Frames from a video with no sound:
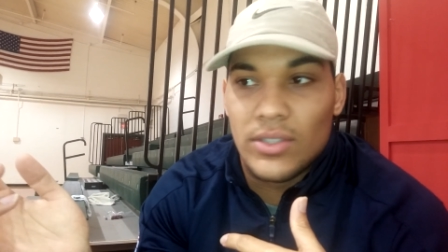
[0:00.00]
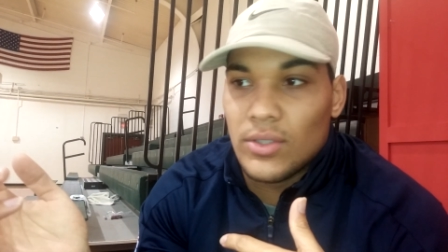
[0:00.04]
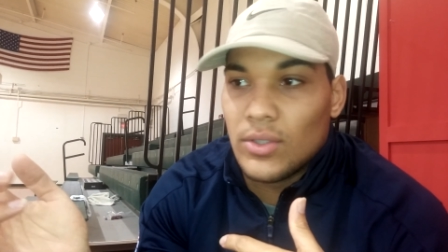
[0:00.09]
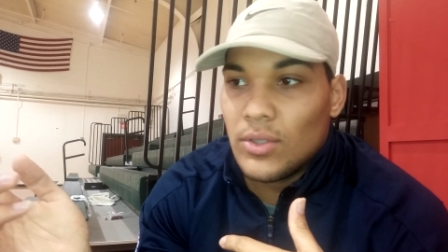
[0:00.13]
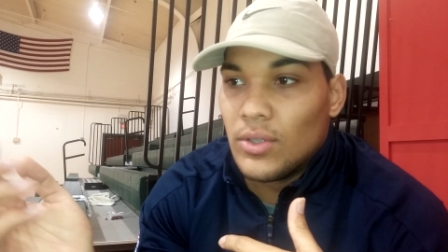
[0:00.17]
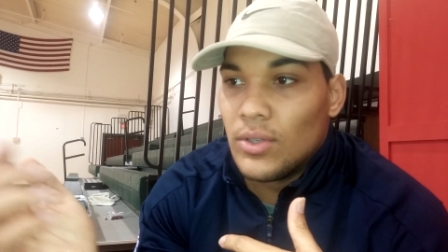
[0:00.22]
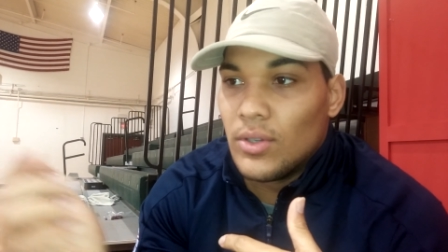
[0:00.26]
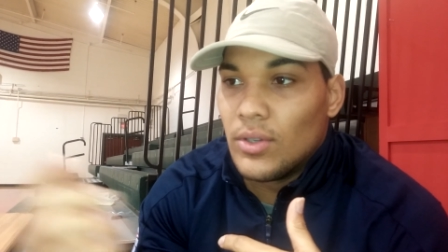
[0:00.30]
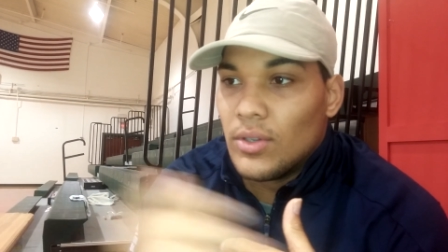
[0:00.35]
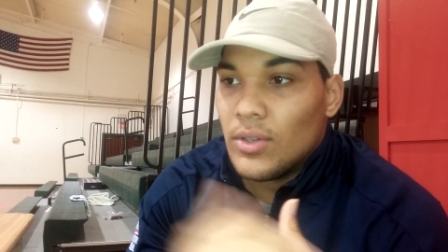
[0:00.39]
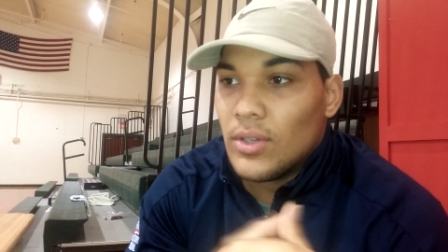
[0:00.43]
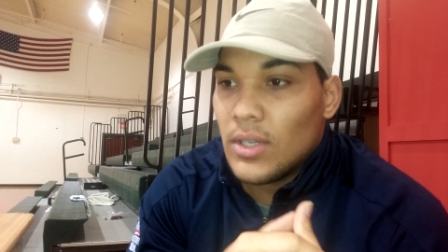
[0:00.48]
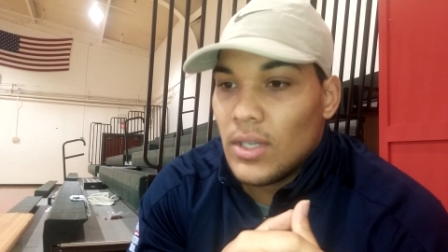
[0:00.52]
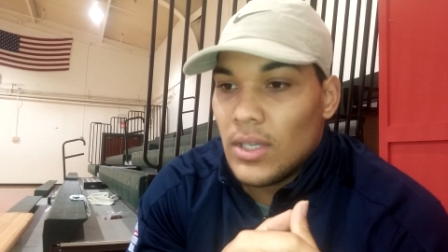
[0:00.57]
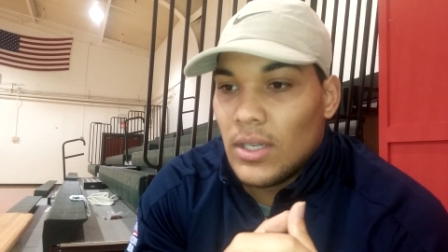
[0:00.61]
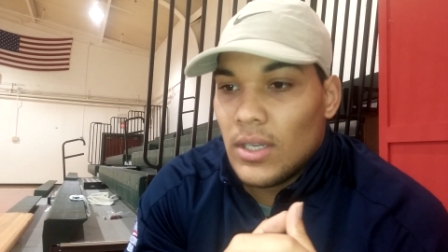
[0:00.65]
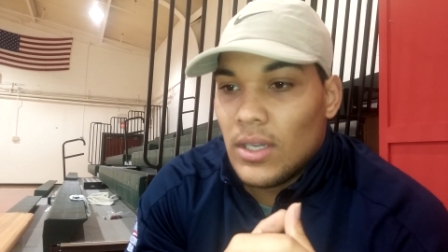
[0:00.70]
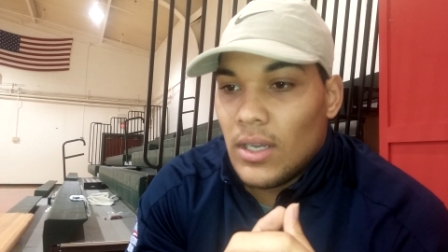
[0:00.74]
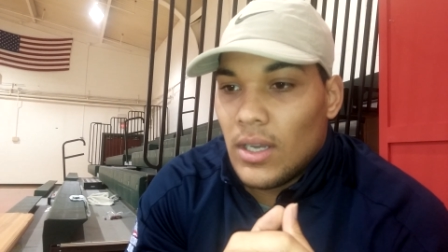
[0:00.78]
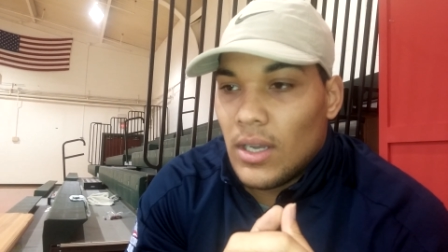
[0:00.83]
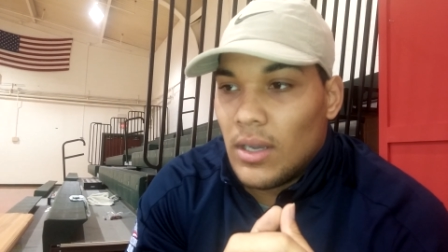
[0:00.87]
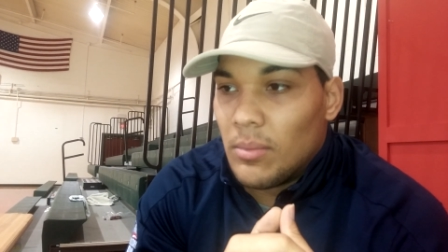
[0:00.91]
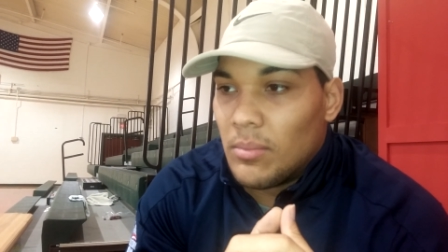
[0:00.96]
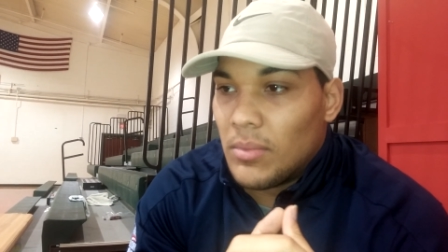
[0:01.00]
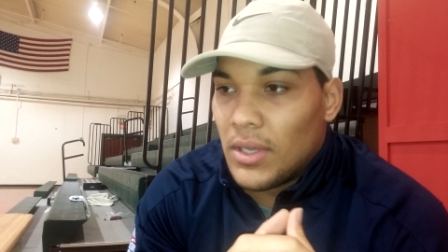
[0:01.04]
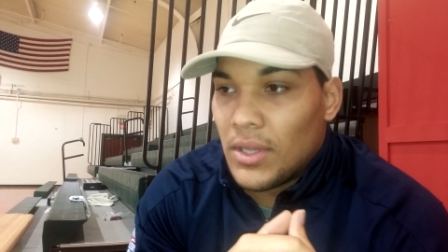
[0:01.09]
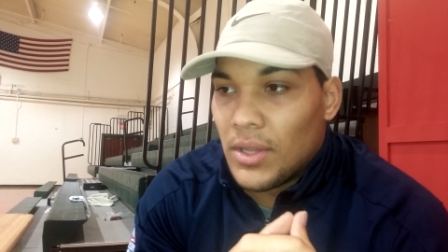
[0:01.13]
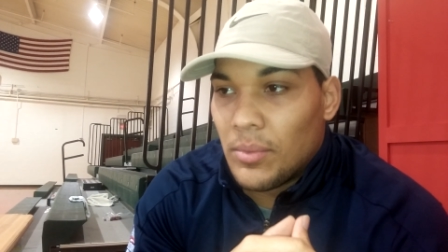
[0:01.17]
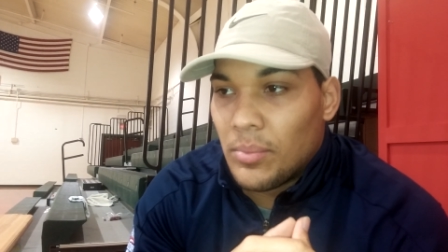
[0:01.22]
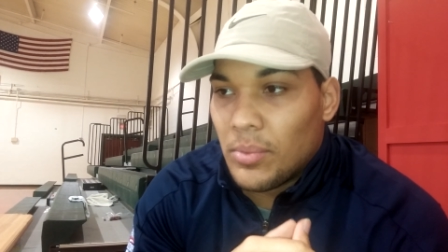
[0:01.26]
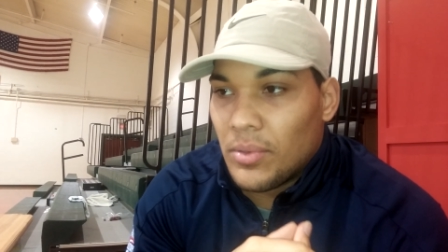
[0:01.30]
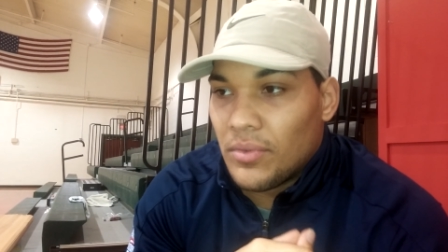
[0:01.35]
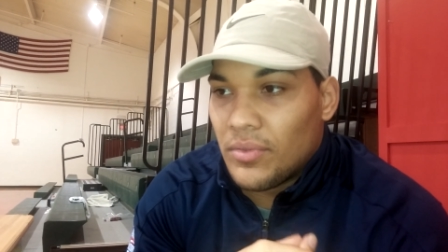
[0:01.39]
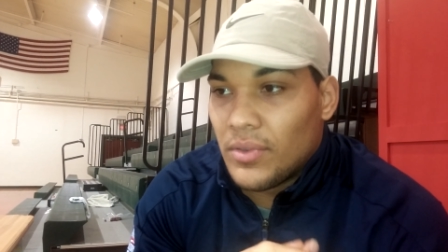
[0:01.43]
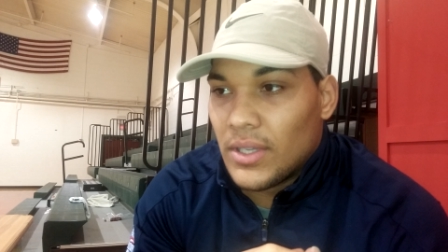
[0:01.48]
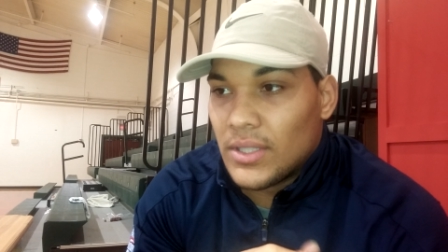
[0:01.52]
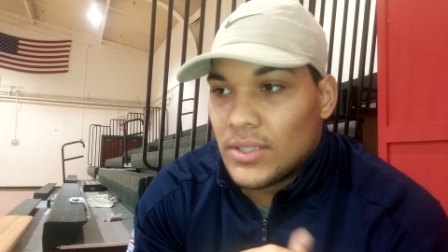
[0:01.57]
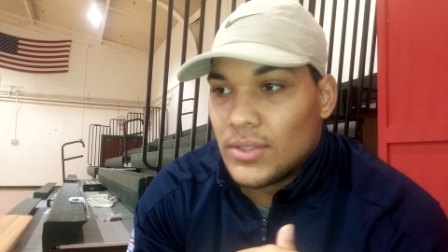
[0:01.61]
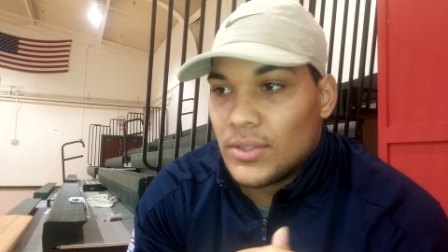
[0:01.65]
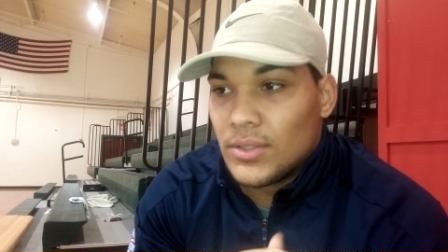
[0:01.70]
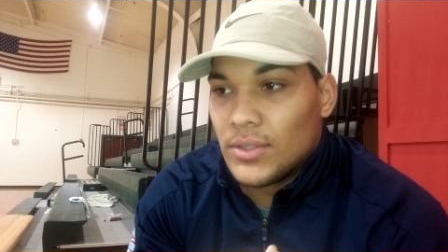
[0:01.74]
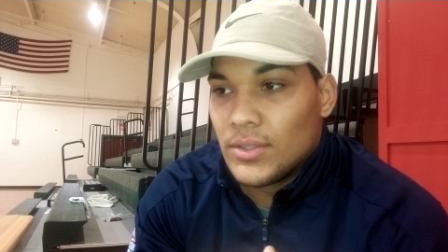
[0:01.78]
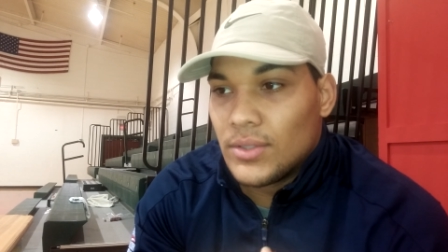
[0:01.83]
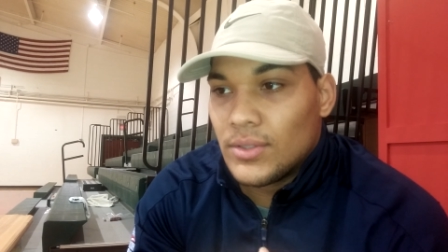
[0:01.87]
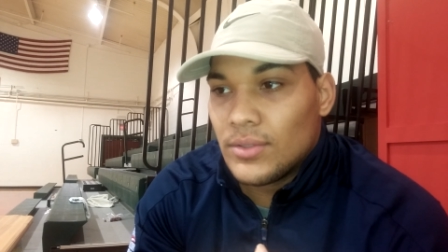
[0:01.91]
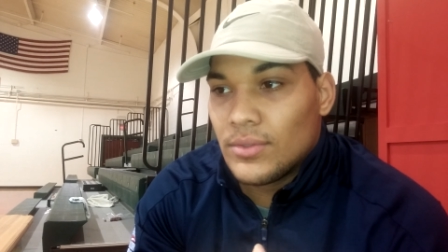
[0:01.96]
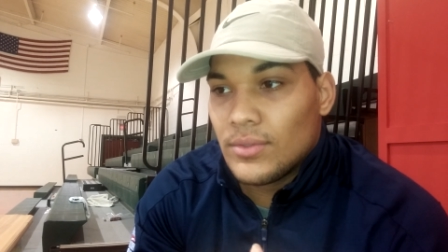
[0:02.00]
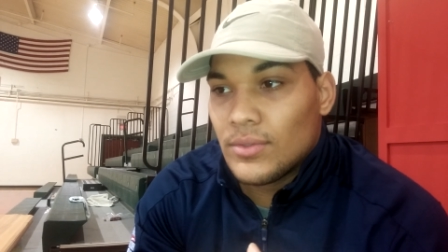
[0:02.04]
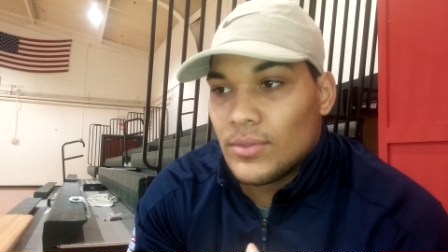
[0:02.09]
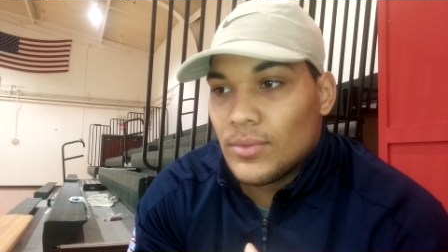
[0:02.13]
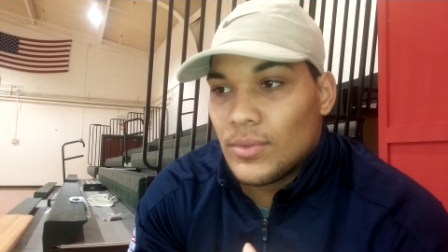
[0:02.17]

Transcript: school, um, other professionals,